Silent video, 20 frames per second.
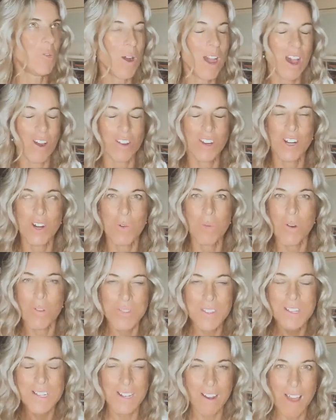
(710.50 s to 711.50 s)
wow, you know
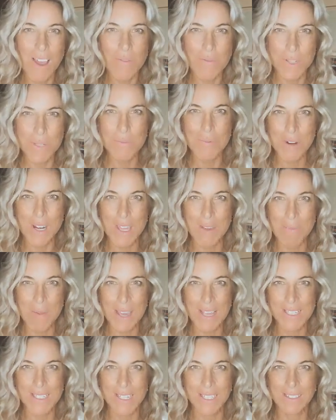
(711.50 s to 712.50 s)
what? This life is pretty
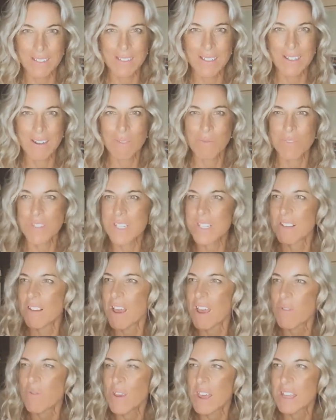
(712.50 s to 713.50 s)
amazing. This
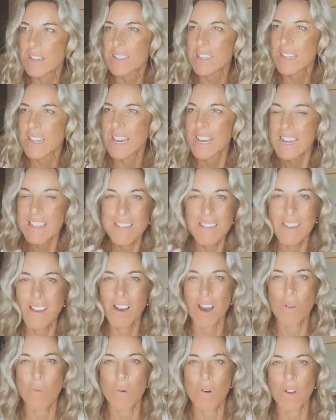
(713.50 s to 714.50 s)
life has
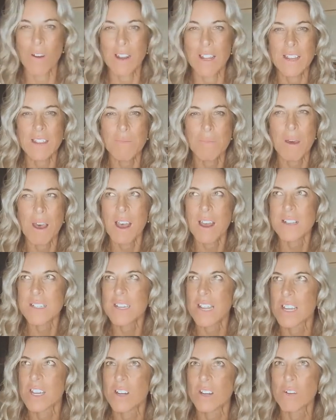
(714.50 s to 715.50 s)
anything I want. In the
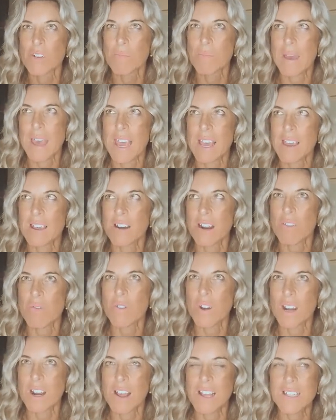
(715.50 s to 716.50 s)
past, I can look back and
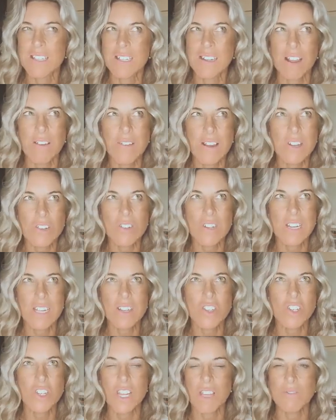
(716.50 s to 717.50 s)
I've realized that I've
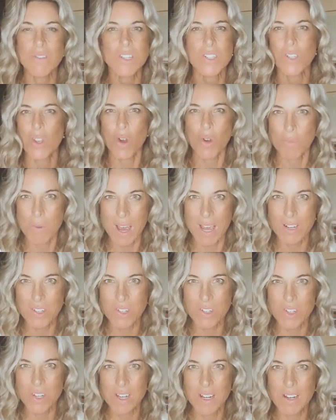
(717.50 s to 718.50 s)
actually achieved so
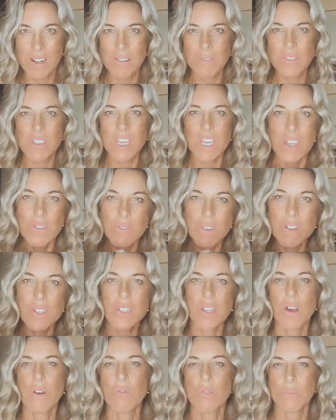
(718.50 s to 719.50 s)
much. Give
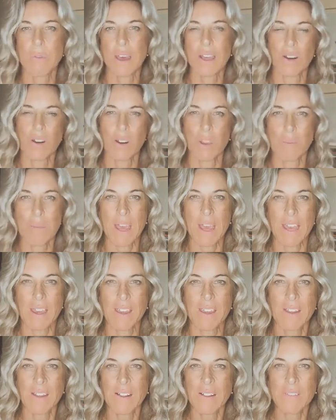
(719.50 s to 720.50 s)
yourself a pat
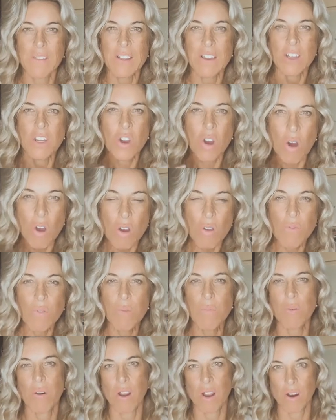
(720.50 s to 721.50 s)
back. Go
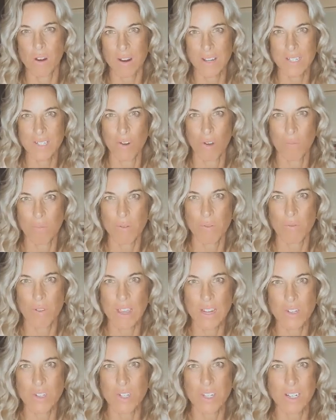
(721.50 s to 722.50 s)
for progress, not
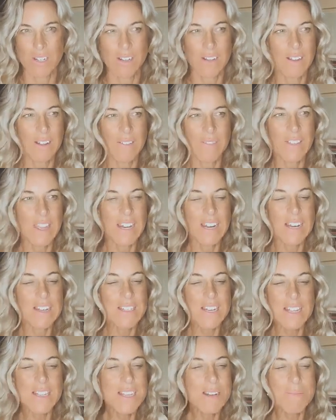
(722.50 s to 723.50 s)
perfection. And
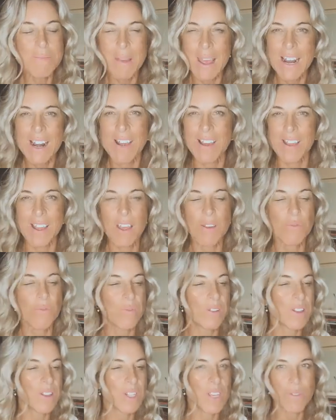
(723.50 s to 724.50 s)
it doesn't matter if
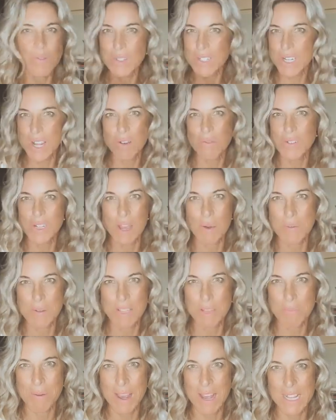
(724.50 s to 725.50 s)
you've stuffed up
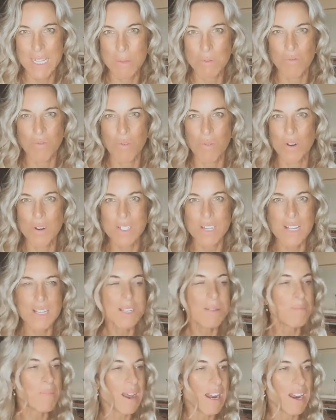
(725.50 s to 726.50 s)
in the past before. It
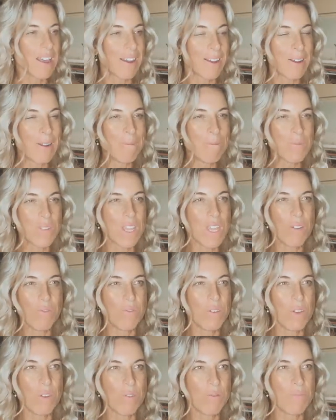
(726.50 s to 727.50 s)
doesn't matter
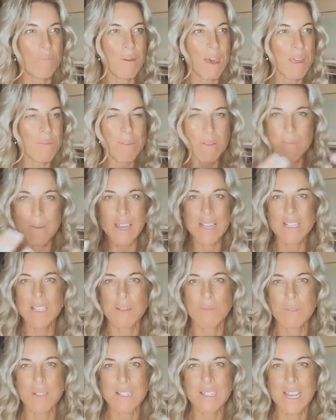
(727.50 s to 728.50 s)
if you've maybe made
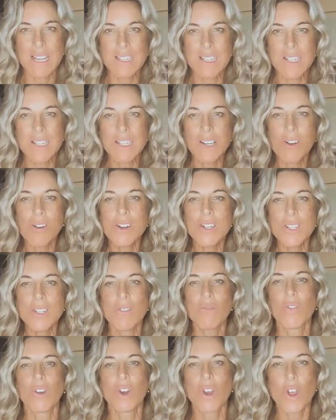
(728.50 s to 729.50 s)
some mistakes, as long as
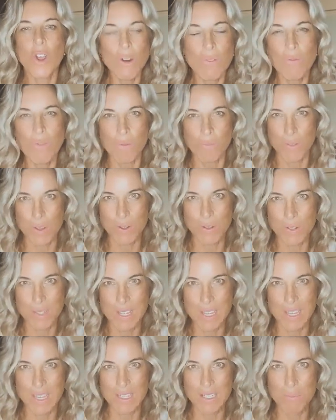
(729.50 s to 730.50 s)
you've learned from those
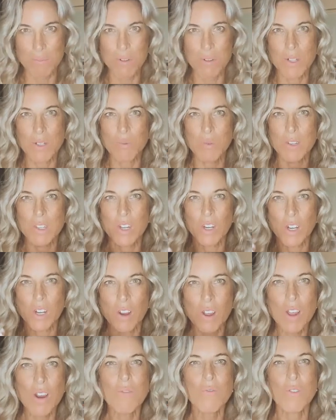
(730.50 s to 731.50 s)
things. Because when you
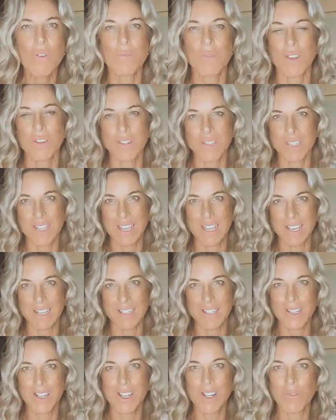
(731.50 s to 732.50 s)
learn from those
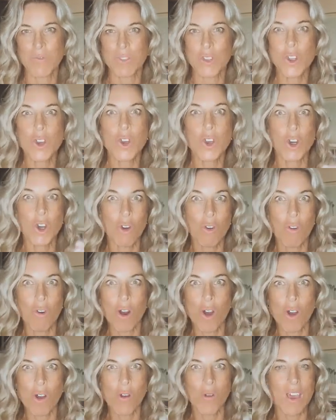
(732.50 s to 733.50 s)
things, you can
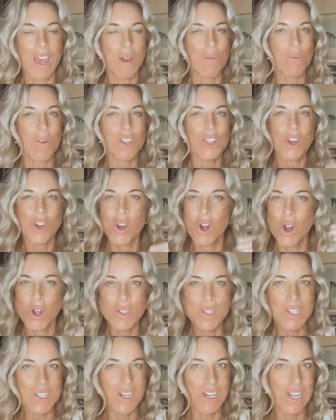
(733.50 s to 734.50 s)
grow. And when you're
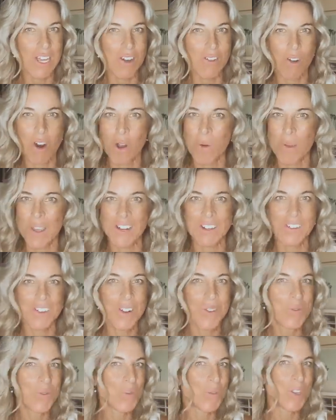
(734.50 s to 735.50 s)
constantly growing,
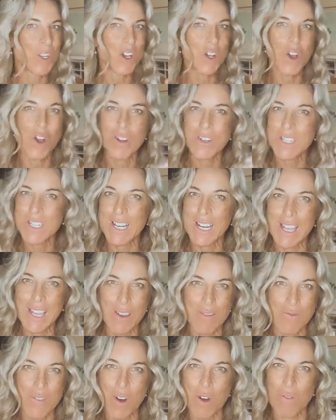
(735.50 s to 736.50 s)
when you're
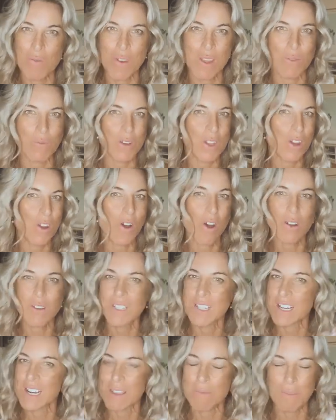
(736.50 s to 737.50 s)
constantly evolving, when you're
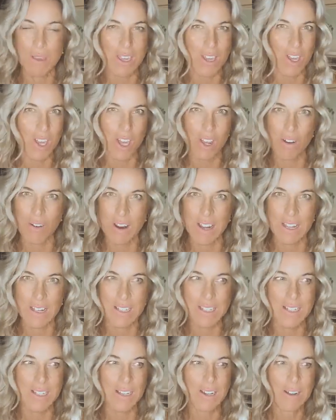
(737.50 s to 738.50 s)
constantly being
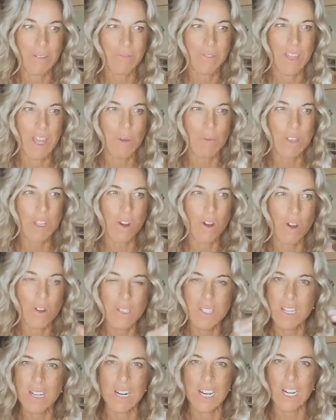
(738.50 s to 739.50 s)
curious, and when you're
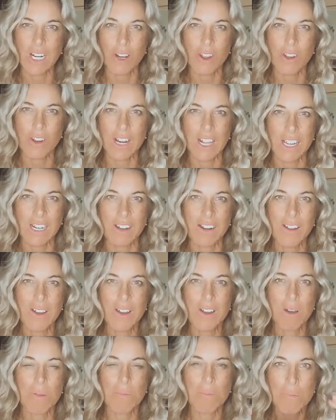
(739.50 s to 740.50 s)
constantly learning,
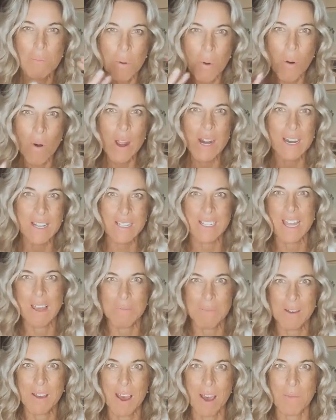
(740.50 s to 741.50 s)
boy, does
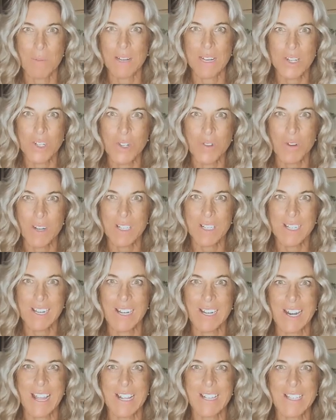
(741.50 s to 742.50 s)
that become an
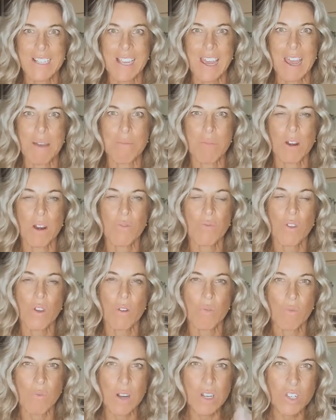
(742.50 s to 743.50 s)
interesting landscape. But if
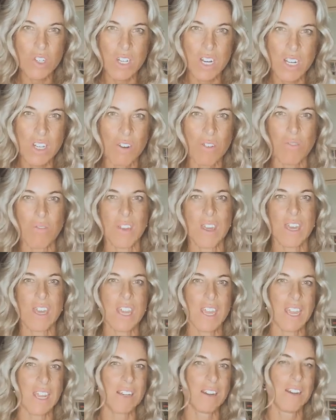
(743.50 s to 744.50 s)
you're rigid in your
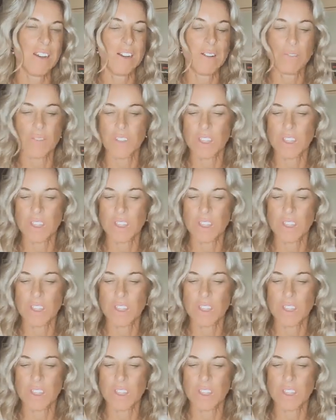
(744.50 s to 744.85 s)
thinking,